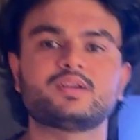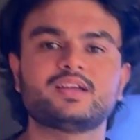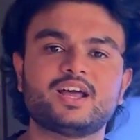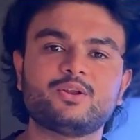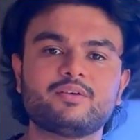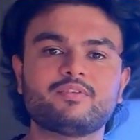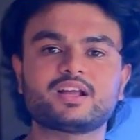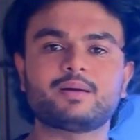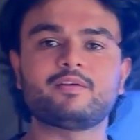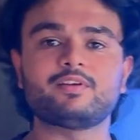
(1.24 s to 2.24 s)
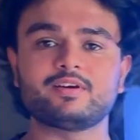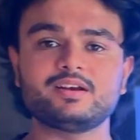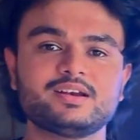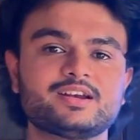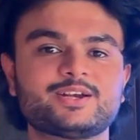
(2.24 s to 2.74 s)
Hello and welcome
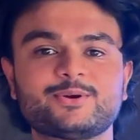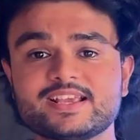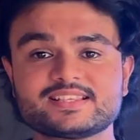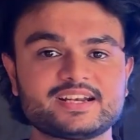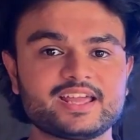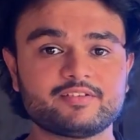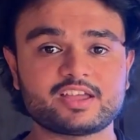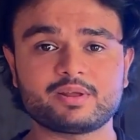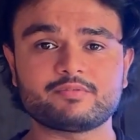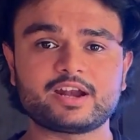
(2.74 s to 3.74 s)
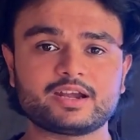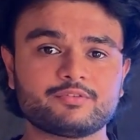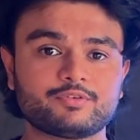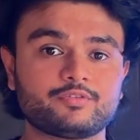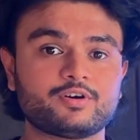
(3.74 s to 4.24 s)
everyone. Today is the day we have been
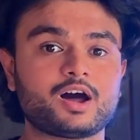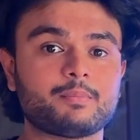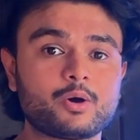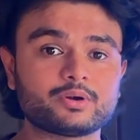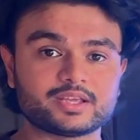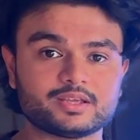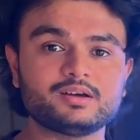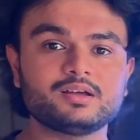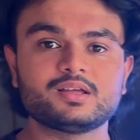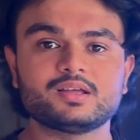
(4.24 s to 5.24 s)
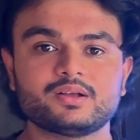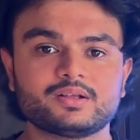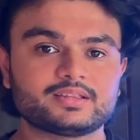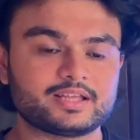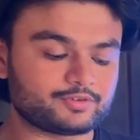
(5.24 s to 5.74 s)
waiting for about a year.
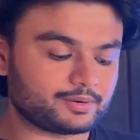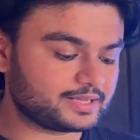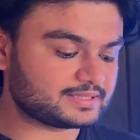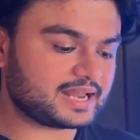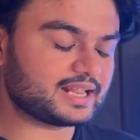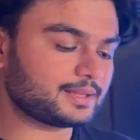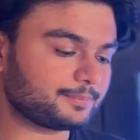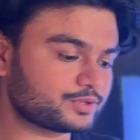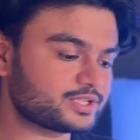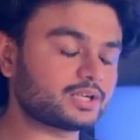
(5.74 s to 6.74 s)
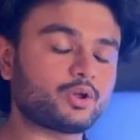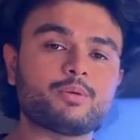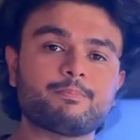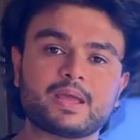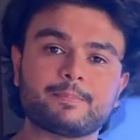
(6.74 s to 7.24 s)
So from designing the project
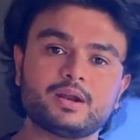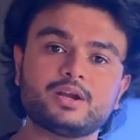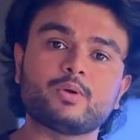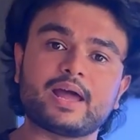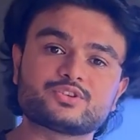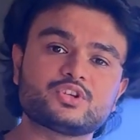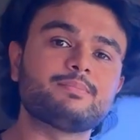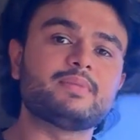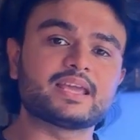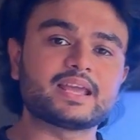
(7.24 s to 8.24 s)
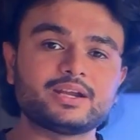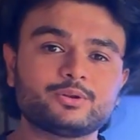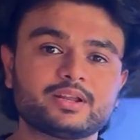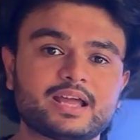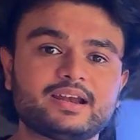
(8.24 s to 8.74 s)
on paper to actually making it
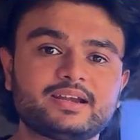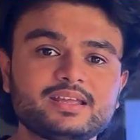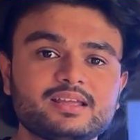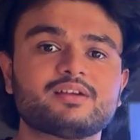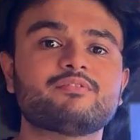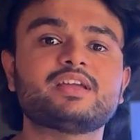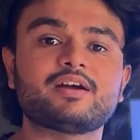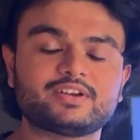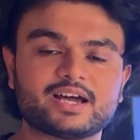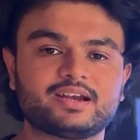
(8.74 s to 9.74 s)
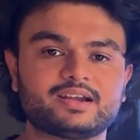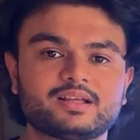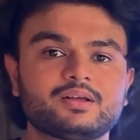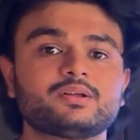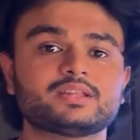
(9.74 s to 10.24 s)
to reality, we have done it.
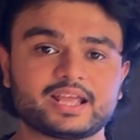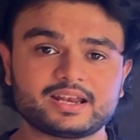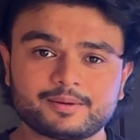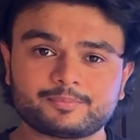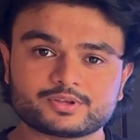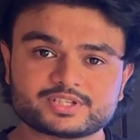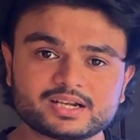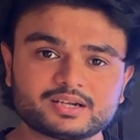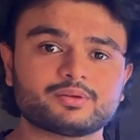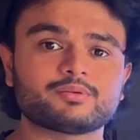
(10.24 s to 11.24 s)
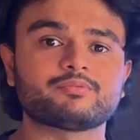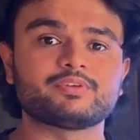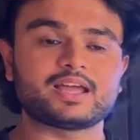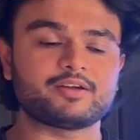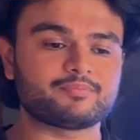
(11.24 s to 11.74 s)
So in our project,
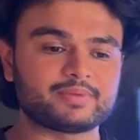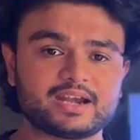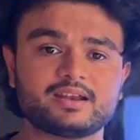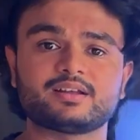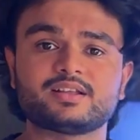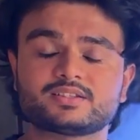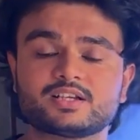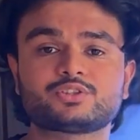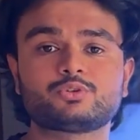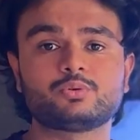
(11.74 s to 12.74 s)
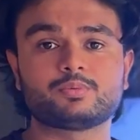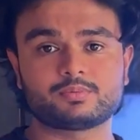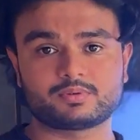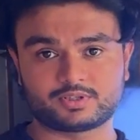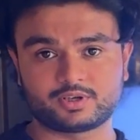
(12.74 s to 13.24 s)
we have made a research through
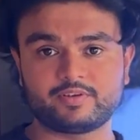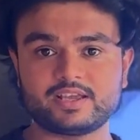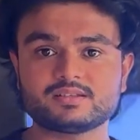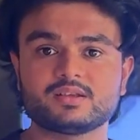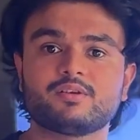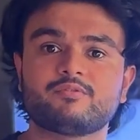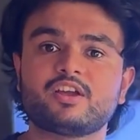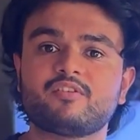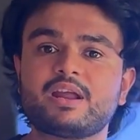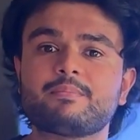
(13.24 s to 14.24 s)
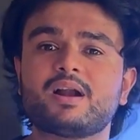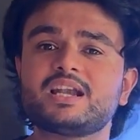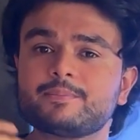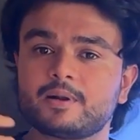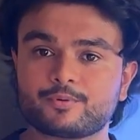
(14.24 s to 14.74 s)
surveys, we have made
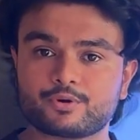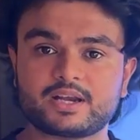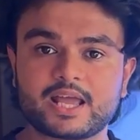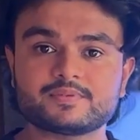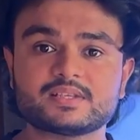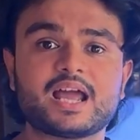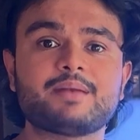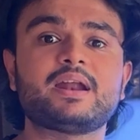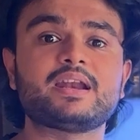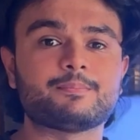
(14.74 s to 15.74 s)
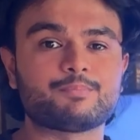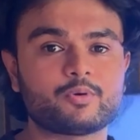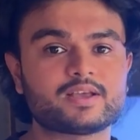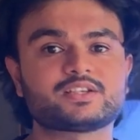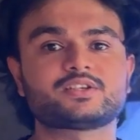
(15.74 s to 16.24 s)
multiple prototypes and made
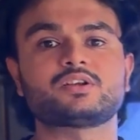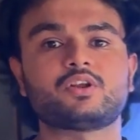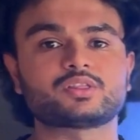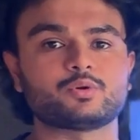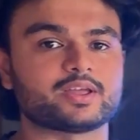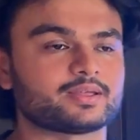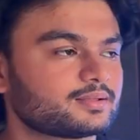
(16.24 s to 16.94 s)
improvisations along the way.